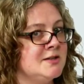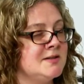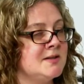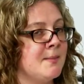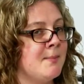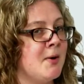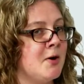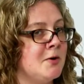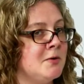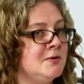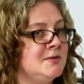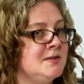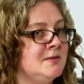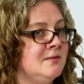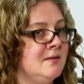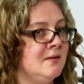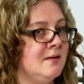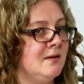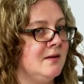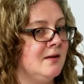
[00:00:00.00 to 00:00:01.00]
it's just
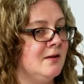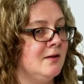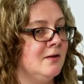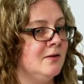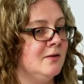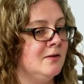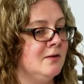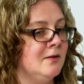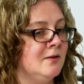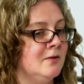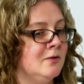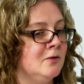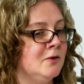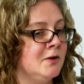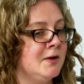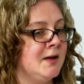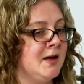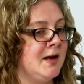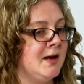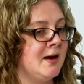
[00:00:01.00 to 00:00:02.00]
about
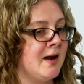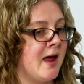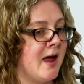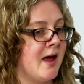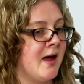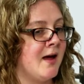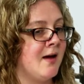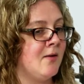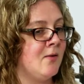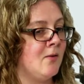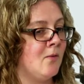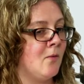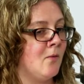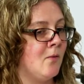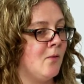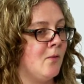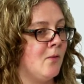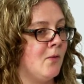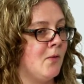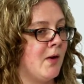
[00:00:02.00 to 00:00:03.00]
looking
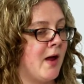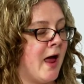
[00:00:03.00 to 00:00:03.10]
at